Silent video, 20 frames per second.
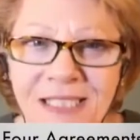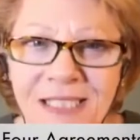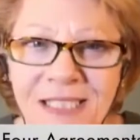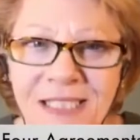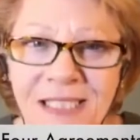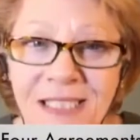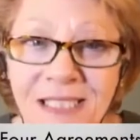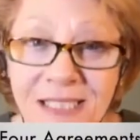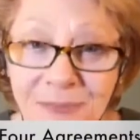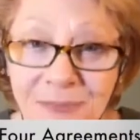
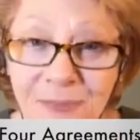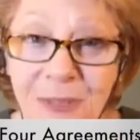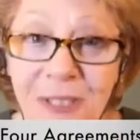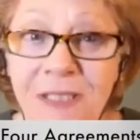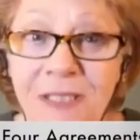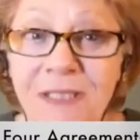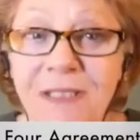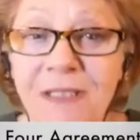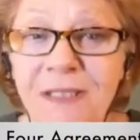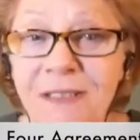this
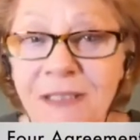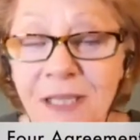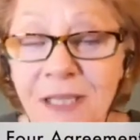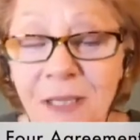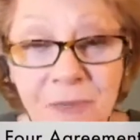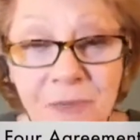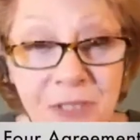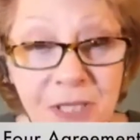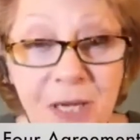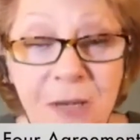one
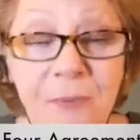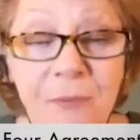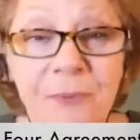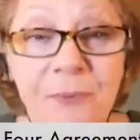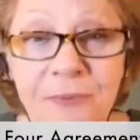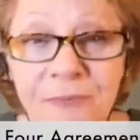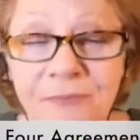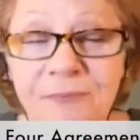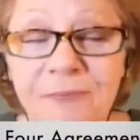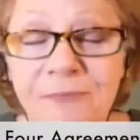comes up
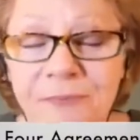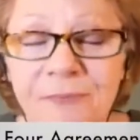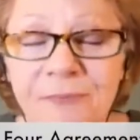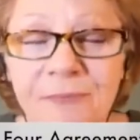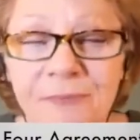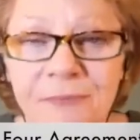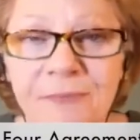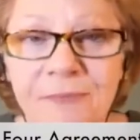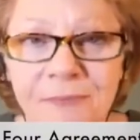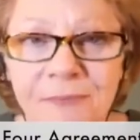
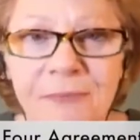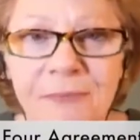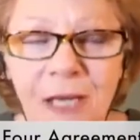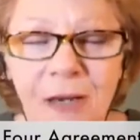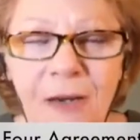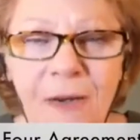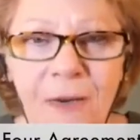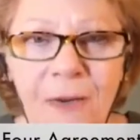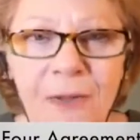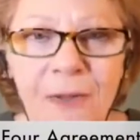a
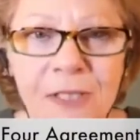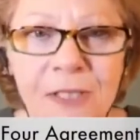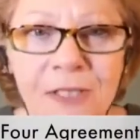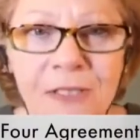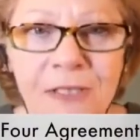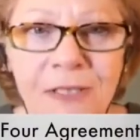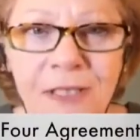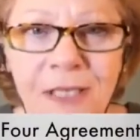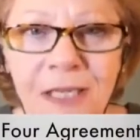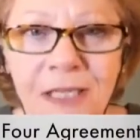lot,
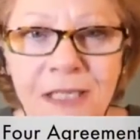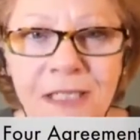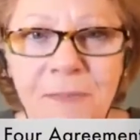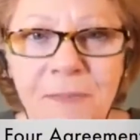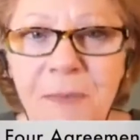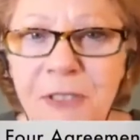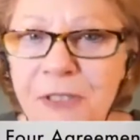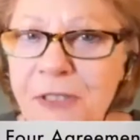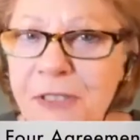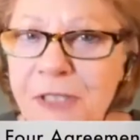as
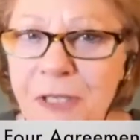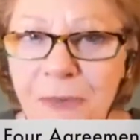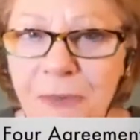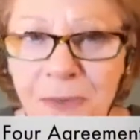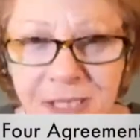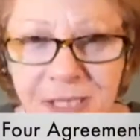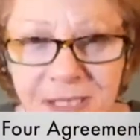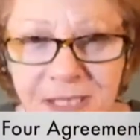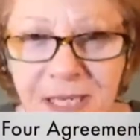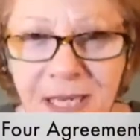much as
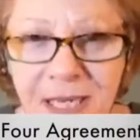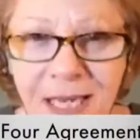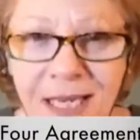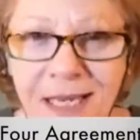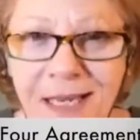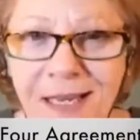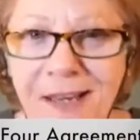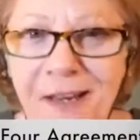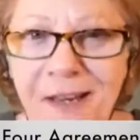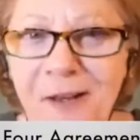Louise
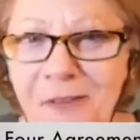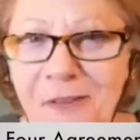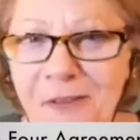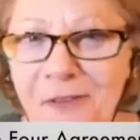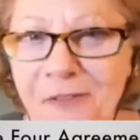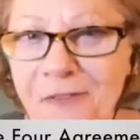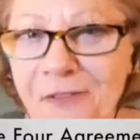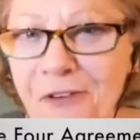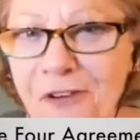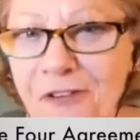Hay, The
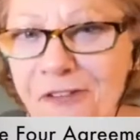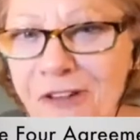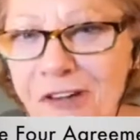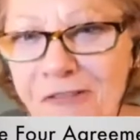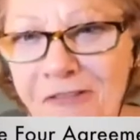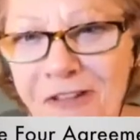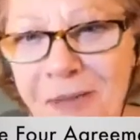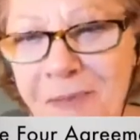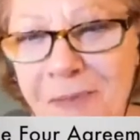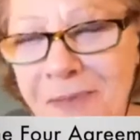4
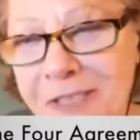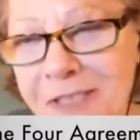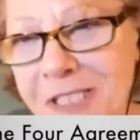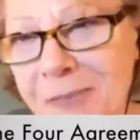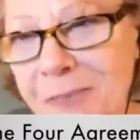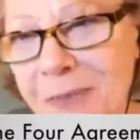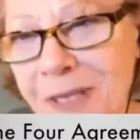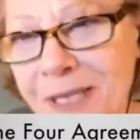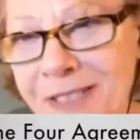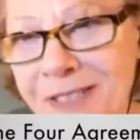Agreements
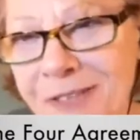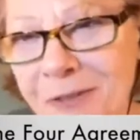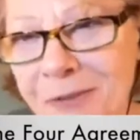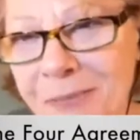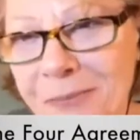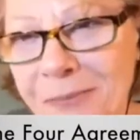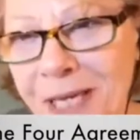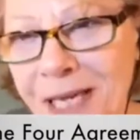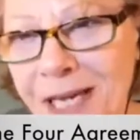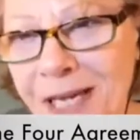by
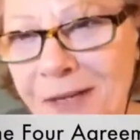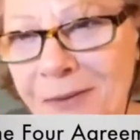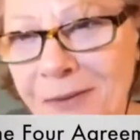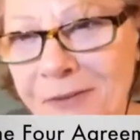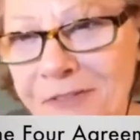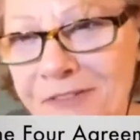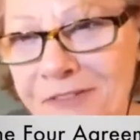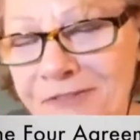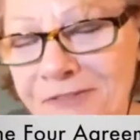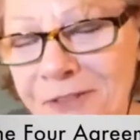Don Miguel
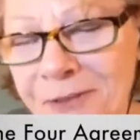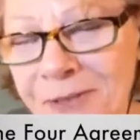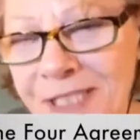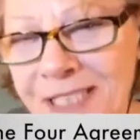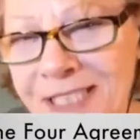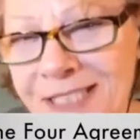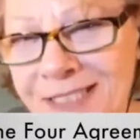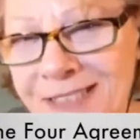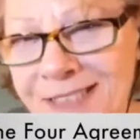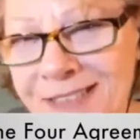
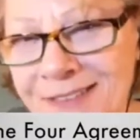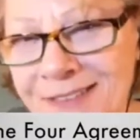Ruiz.